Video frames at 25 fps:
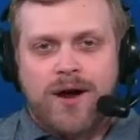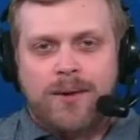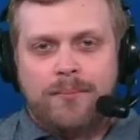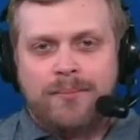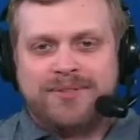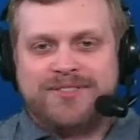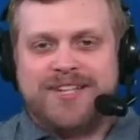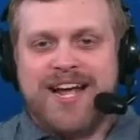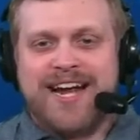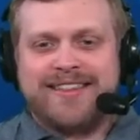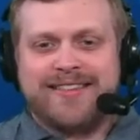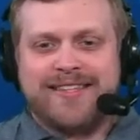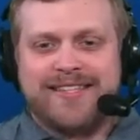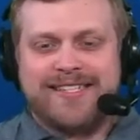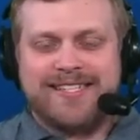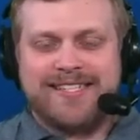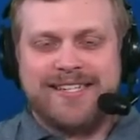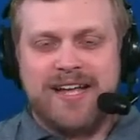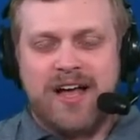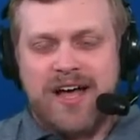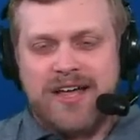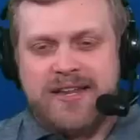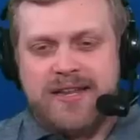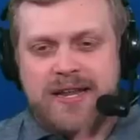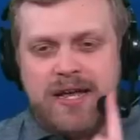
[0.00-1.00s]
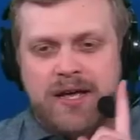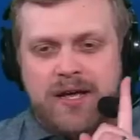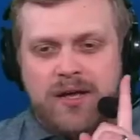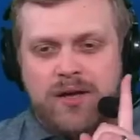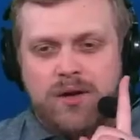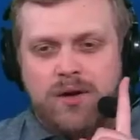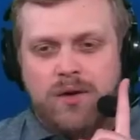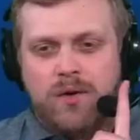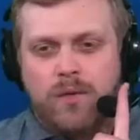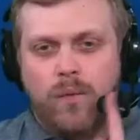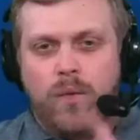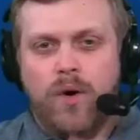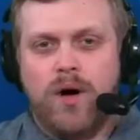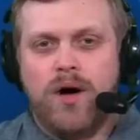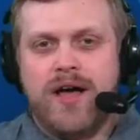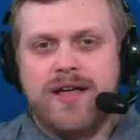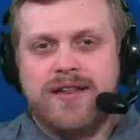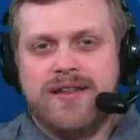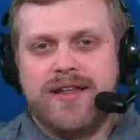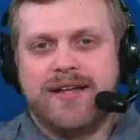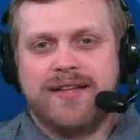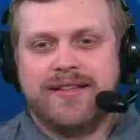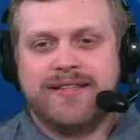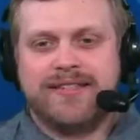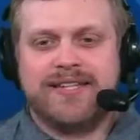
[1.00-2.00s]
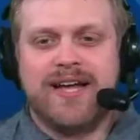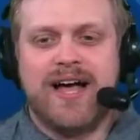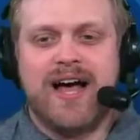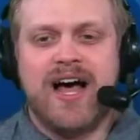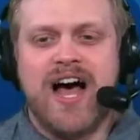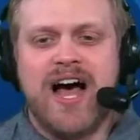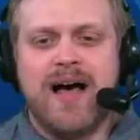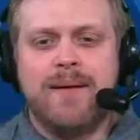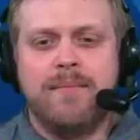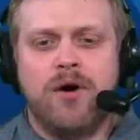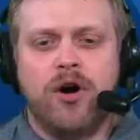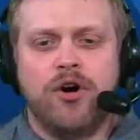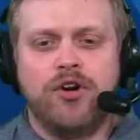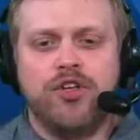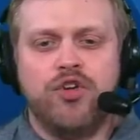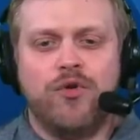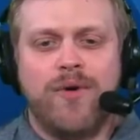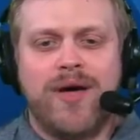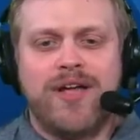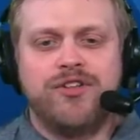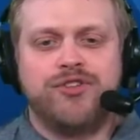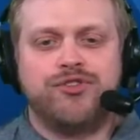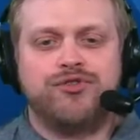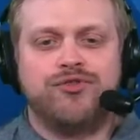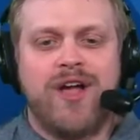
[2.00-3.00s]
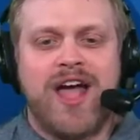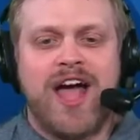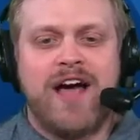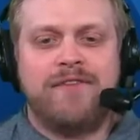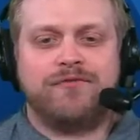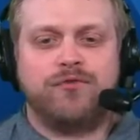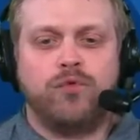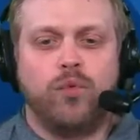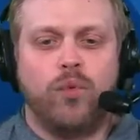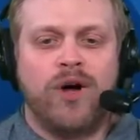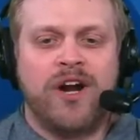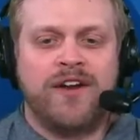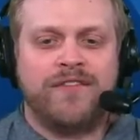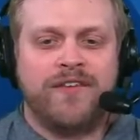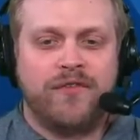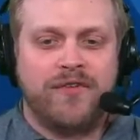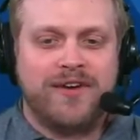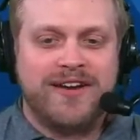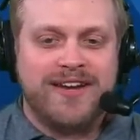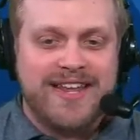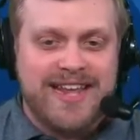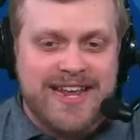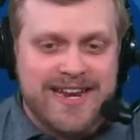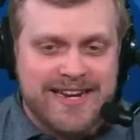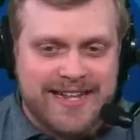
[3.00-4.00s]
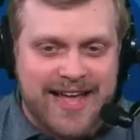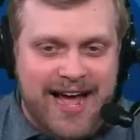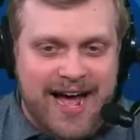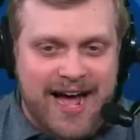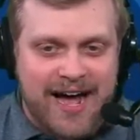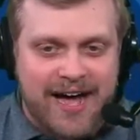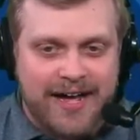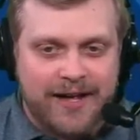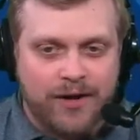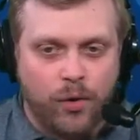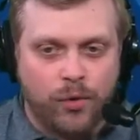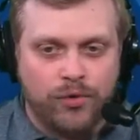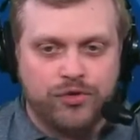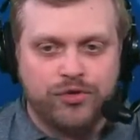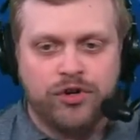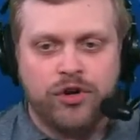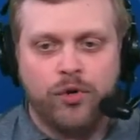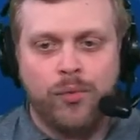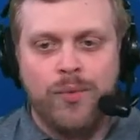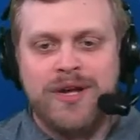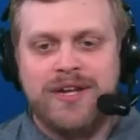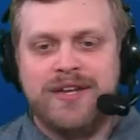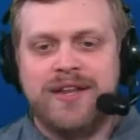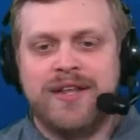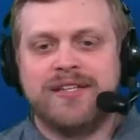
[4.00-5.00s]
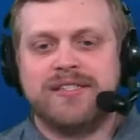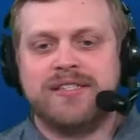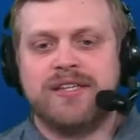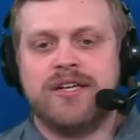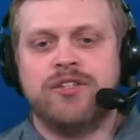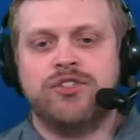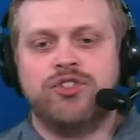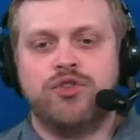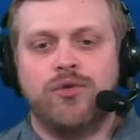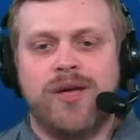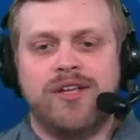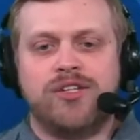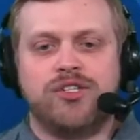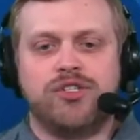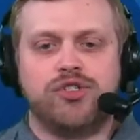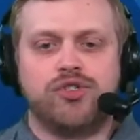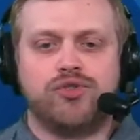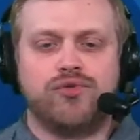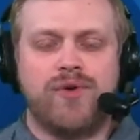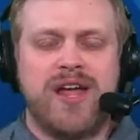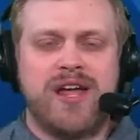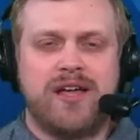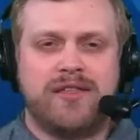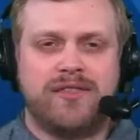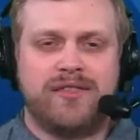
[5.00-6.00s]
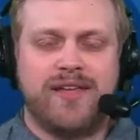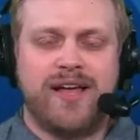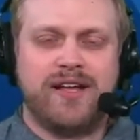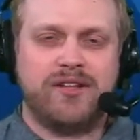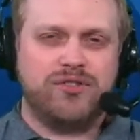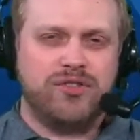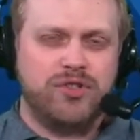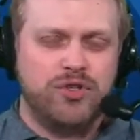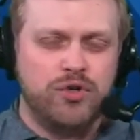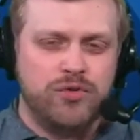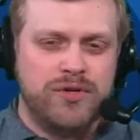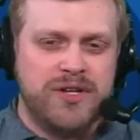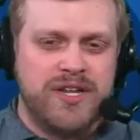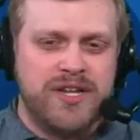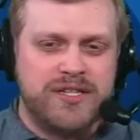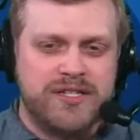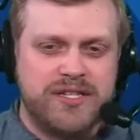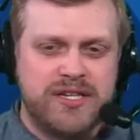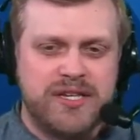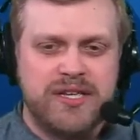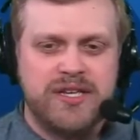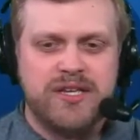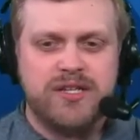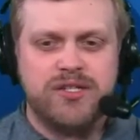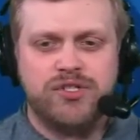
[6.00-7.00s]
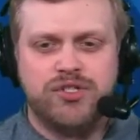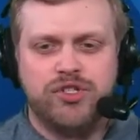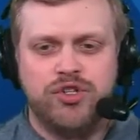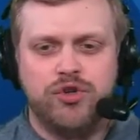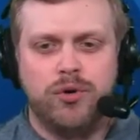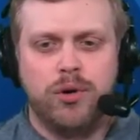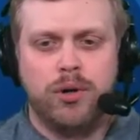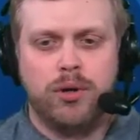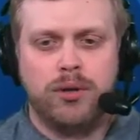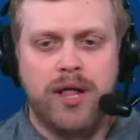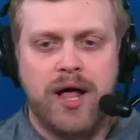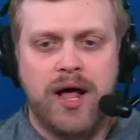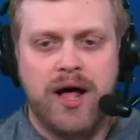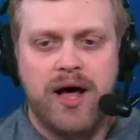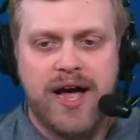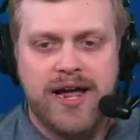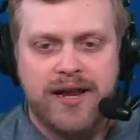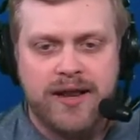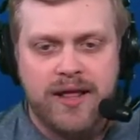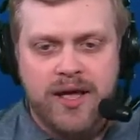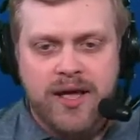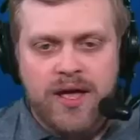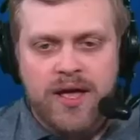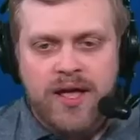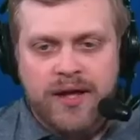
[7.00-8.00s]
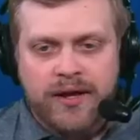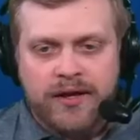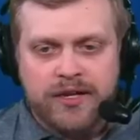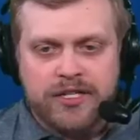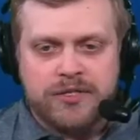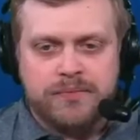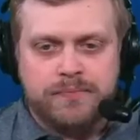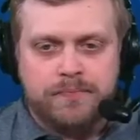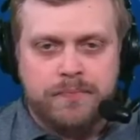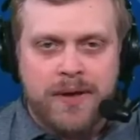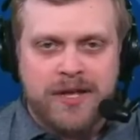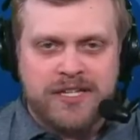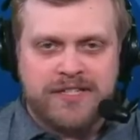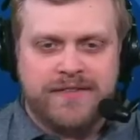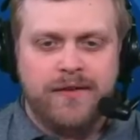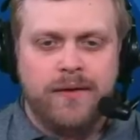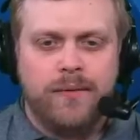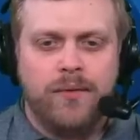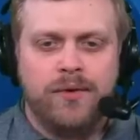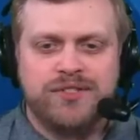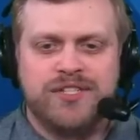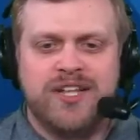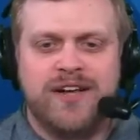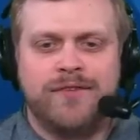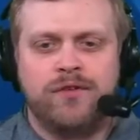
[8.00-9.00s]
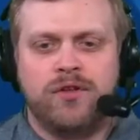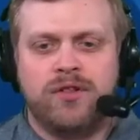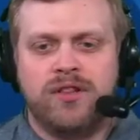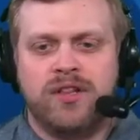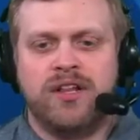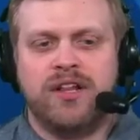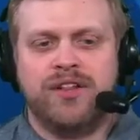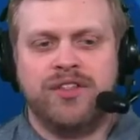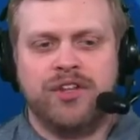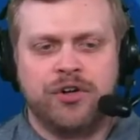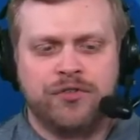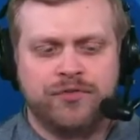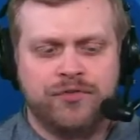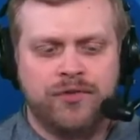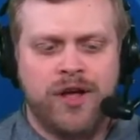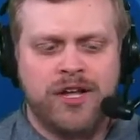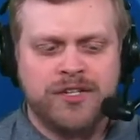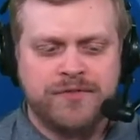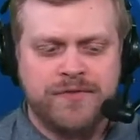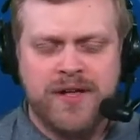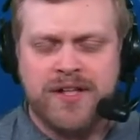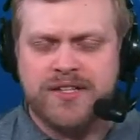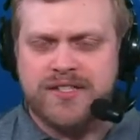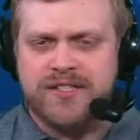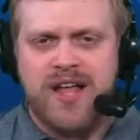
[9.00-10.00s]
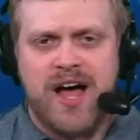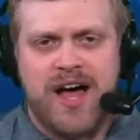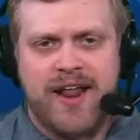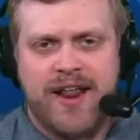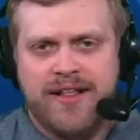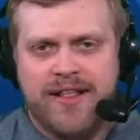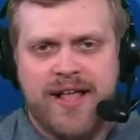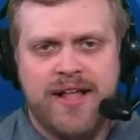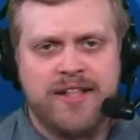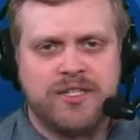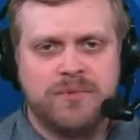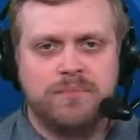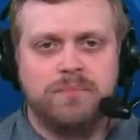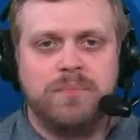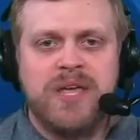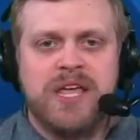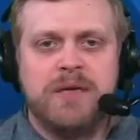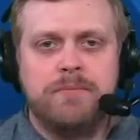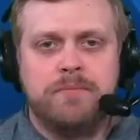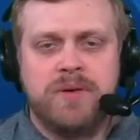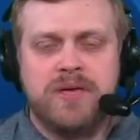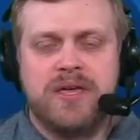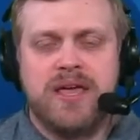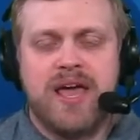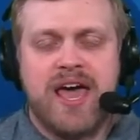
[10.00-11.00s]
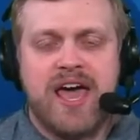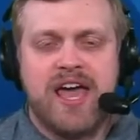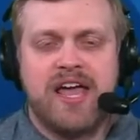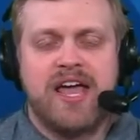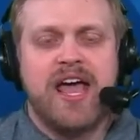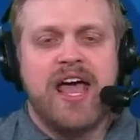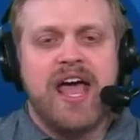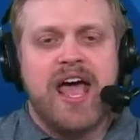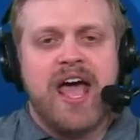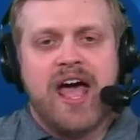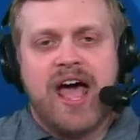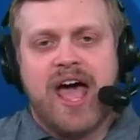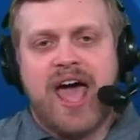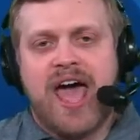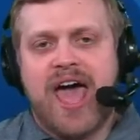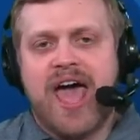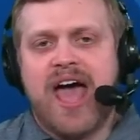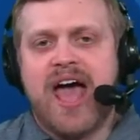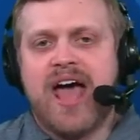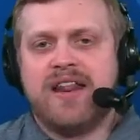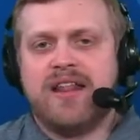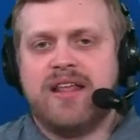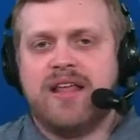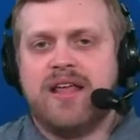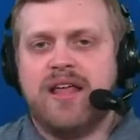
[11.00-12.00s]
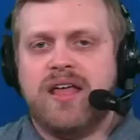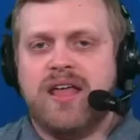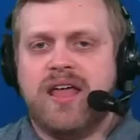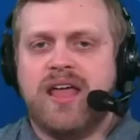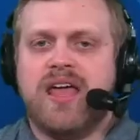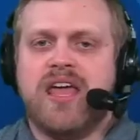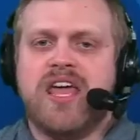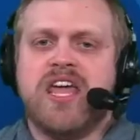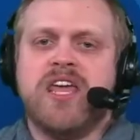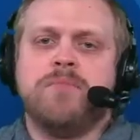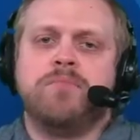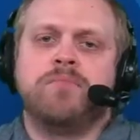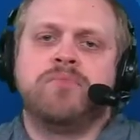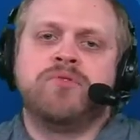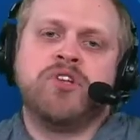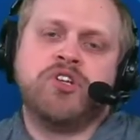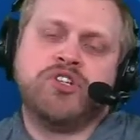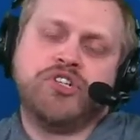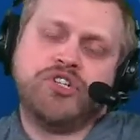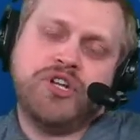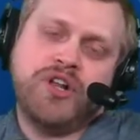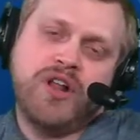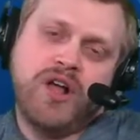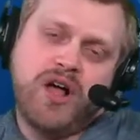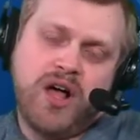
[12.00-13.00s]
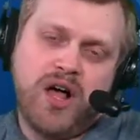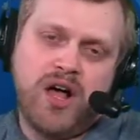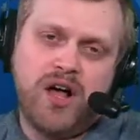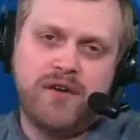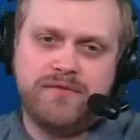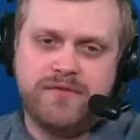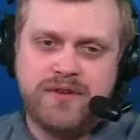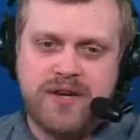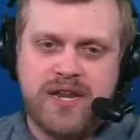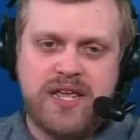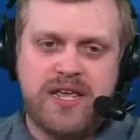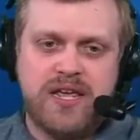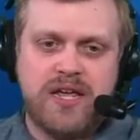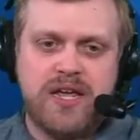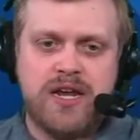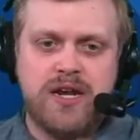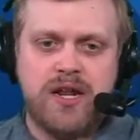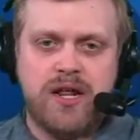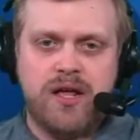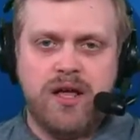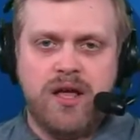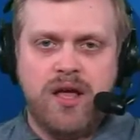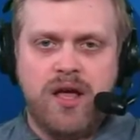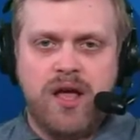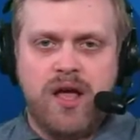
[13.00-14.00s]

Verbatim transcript: Protect the Sun one. Tom, are you a draft one of every need guy or turn a weakness into a strength, like two D Ts, two O-line? Because best available is never a lower philosophy. It's not. It's B P A at a position of need.